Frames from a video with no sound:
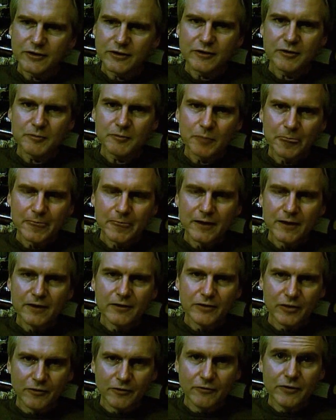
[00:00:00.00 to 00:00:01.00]
the
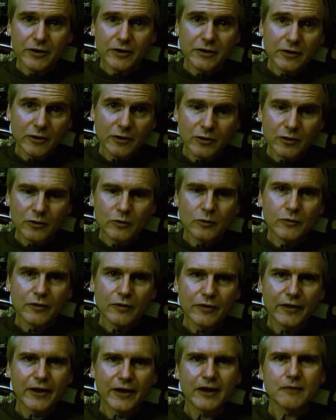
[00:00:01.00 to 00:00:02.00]
video
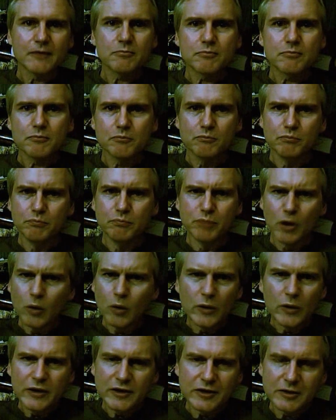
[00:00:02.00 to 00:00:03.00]
that
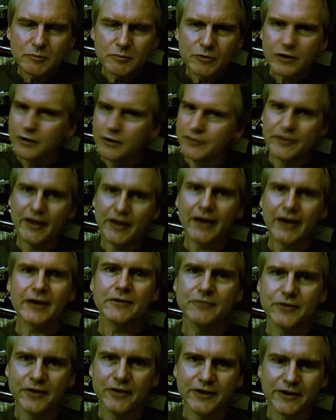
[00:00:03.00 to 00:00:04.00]
Boheme could not
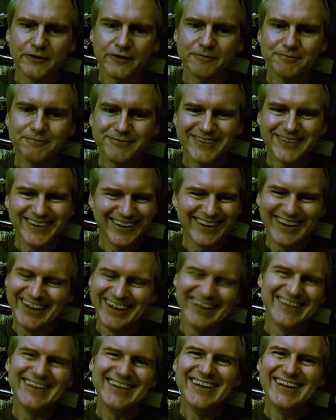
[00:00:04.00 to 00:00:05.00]
have done.
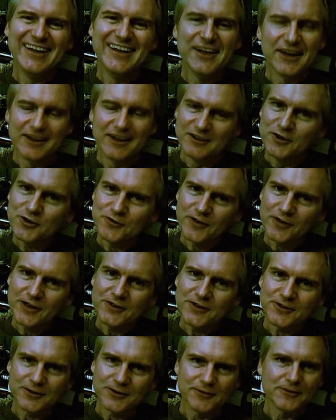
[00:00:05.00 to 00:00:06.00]
And let's
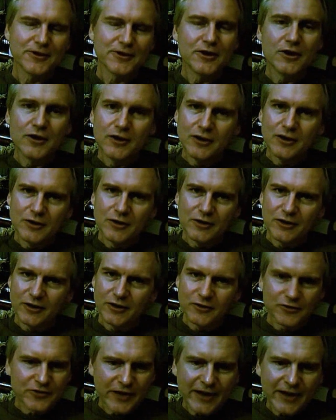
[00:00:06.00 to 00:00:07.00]
face it,
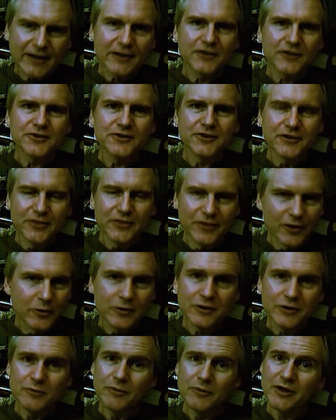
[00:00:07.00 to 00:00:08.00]
as talented though
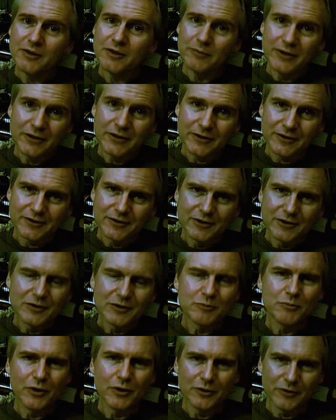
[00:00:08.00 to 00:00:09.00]
he may be,
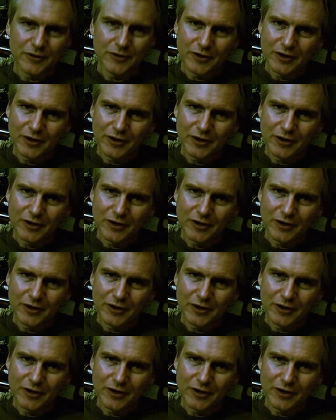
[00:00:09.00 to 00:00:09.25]
but